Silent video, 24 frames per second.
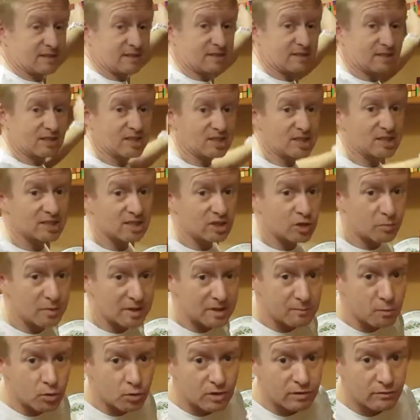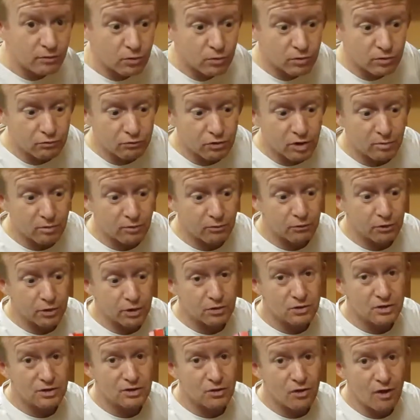this is a little bit more difficult than 3x3 because
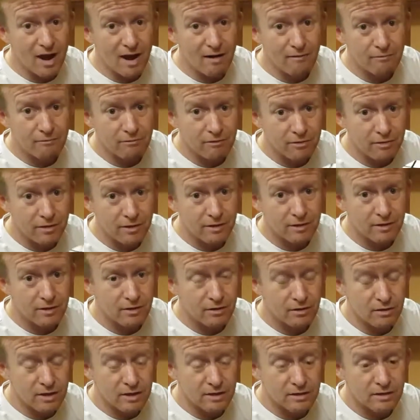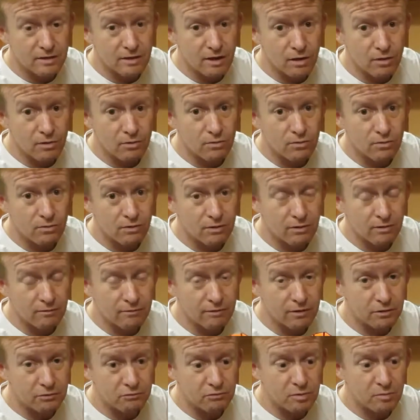it's got everything you need to know for
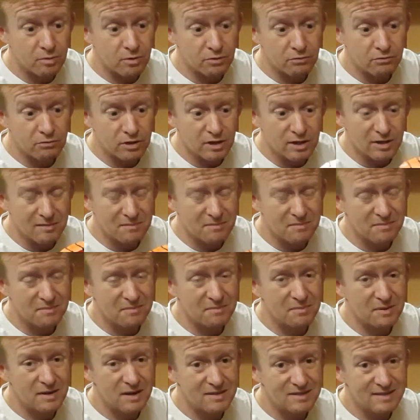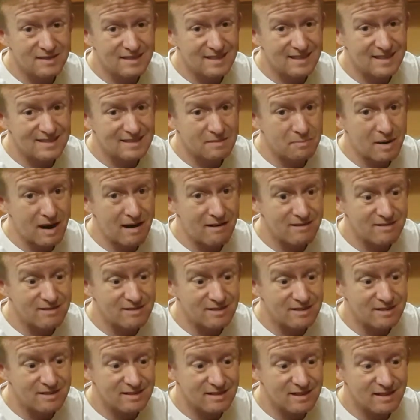the 3x3. Plus, there's a
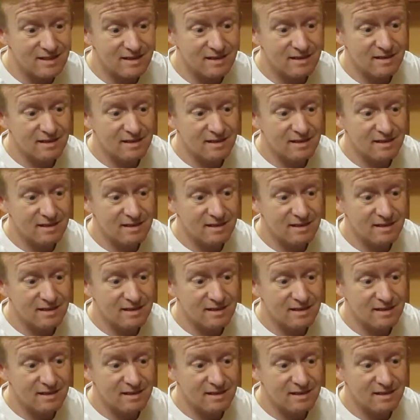parity in there.